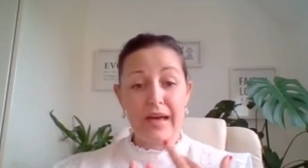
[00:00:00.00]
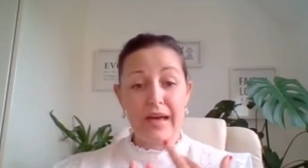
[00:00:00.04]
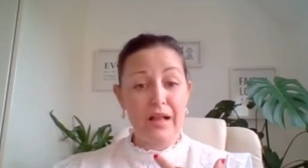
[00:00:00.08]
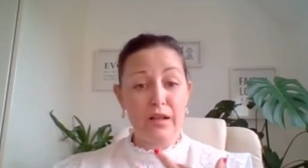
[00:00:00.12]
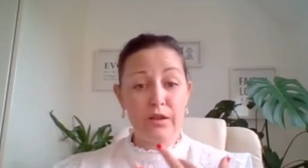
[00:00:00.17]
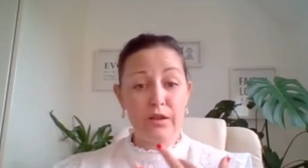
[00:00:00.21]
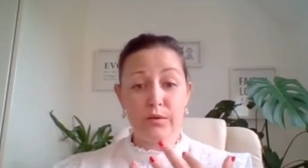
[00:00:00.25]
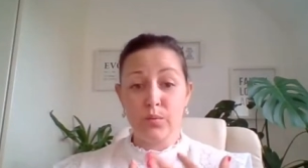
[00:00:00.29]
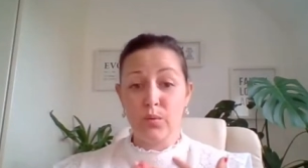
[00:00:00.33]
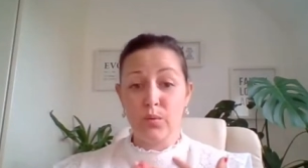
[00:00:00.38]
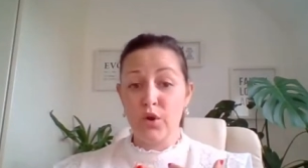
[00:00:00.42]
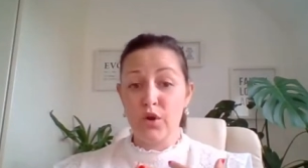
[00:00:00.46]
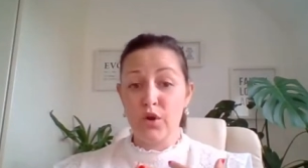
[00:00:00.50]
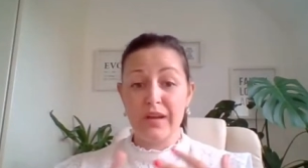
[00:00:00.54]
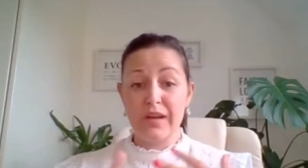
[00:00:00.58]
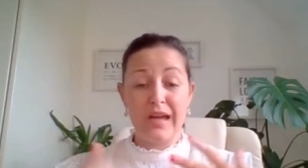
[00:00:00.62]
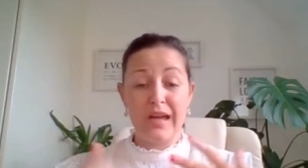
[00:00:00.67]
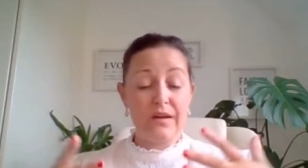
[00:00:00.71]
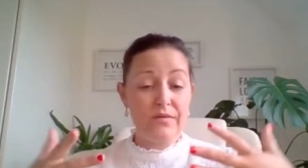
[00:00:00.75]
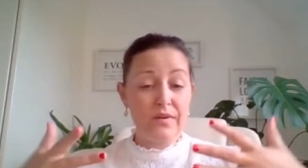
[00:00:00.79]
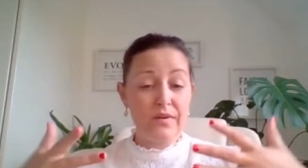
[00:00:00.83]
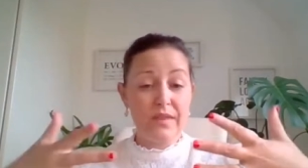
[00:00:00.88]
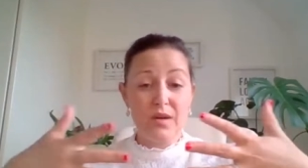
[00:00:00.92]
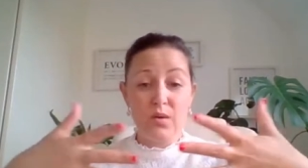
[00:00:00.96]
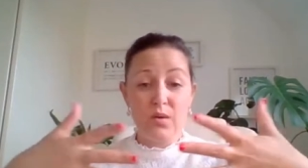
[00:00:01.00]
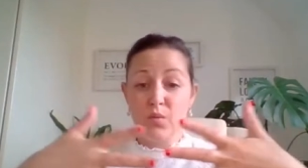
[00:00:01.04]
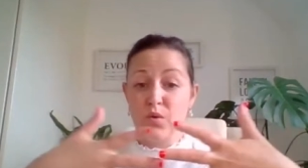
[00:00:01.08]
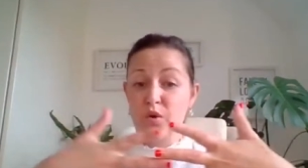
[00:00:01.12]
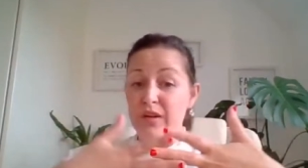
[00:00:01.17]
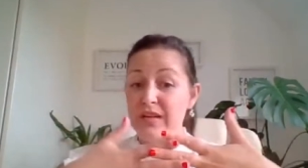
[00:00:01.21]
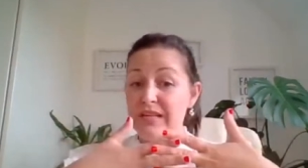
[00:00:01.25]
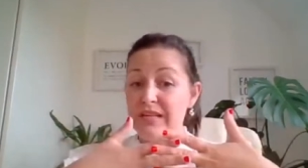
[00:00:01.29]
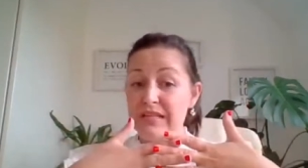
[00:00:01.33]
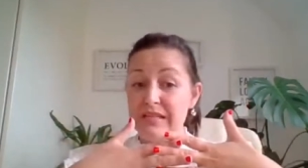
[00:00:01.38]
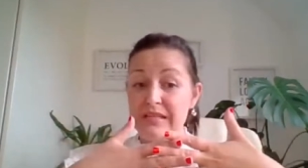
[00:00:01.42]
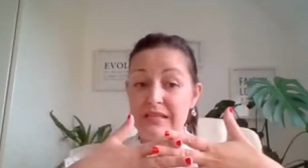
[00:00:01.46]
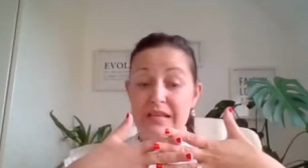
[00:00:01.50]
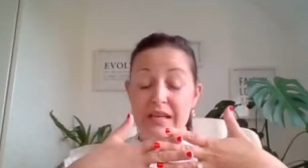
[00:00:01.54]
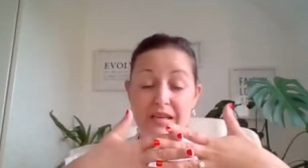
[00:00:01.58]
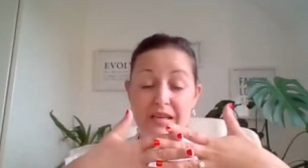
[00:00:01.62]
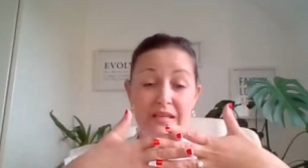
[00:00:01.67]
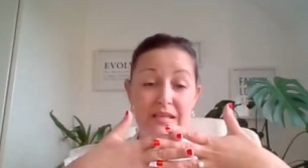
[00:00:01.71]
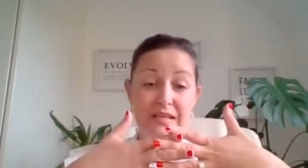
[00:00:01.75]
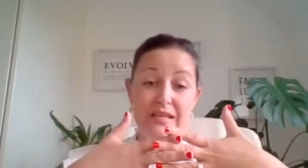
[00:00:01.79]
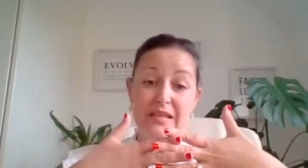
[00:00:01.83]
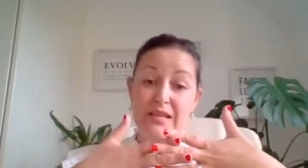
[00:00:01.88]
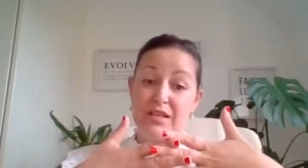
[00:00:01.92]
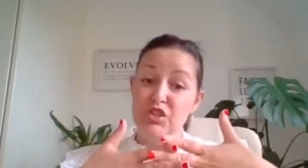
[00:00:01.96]
health, work, everything working
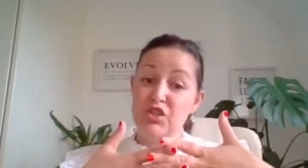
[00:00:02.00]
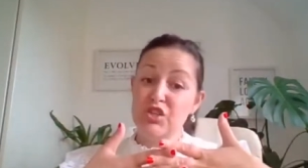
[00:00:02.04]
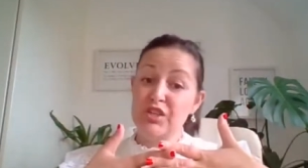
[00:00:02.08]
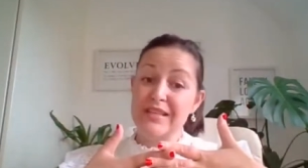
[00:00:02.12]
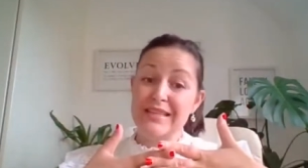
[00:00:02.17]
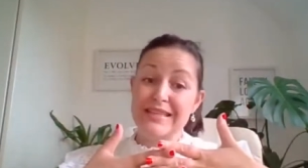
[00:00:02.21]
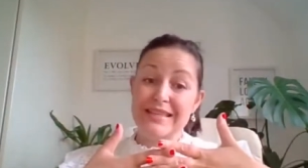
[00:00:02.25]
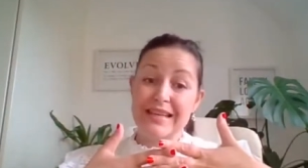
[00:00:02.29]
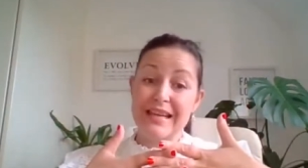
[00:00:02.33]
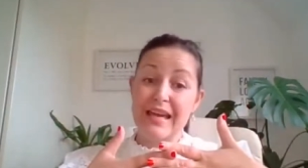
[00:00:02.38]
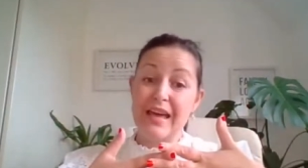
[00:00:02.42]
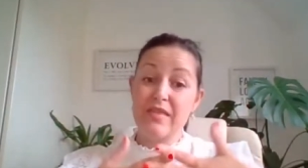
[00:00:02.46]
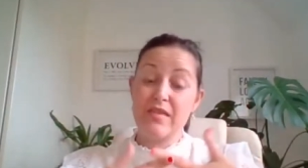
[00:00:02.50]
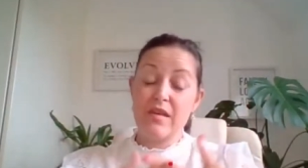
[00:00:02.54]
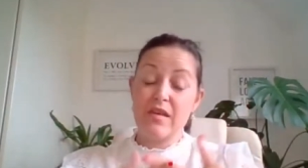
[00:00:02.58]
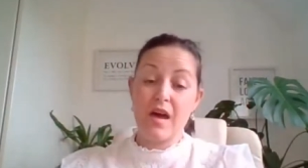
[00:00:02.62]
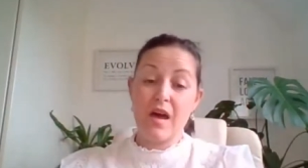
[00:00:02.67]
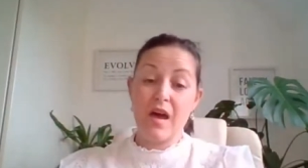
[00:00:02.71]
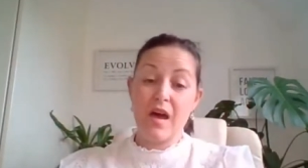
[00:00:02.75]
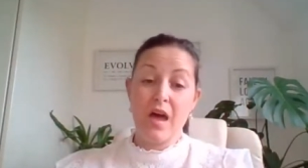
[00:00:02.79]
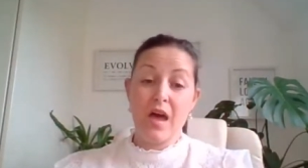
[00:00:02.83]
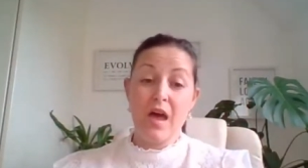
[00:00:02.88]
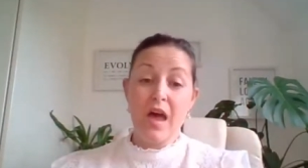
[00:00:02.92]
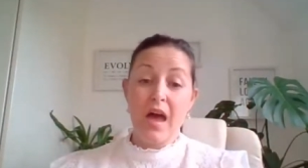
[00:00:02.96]
in synergy together